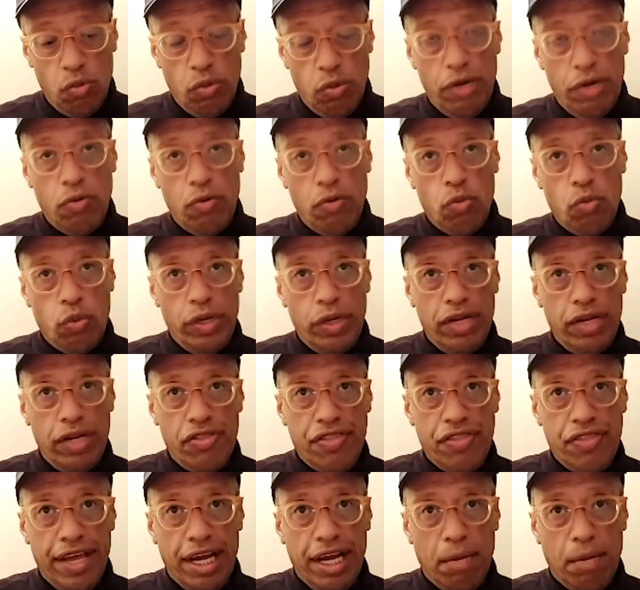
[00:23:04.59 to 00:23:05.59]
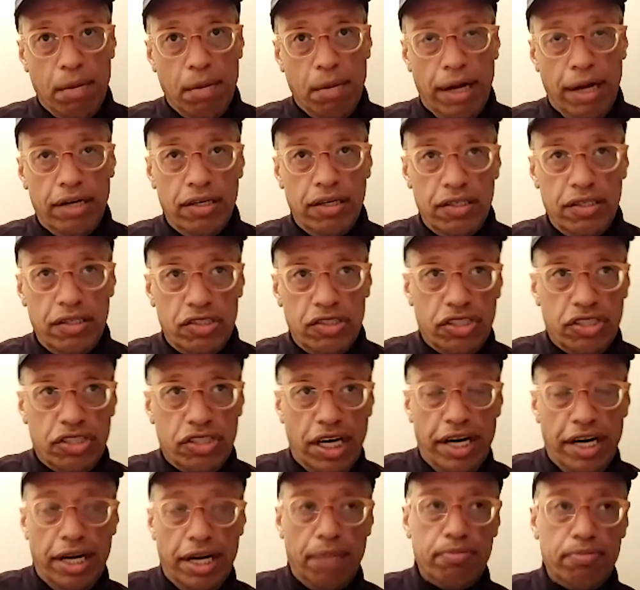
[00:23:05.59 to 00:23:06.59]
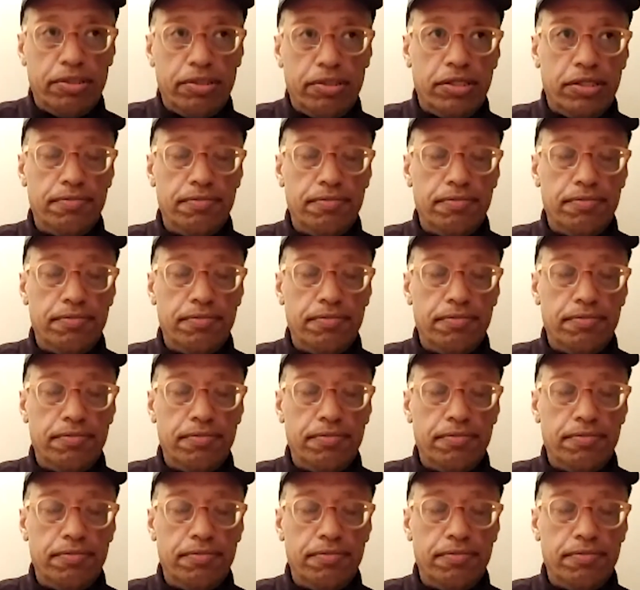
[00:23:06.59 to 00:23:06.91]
I mean, unlike when it was the time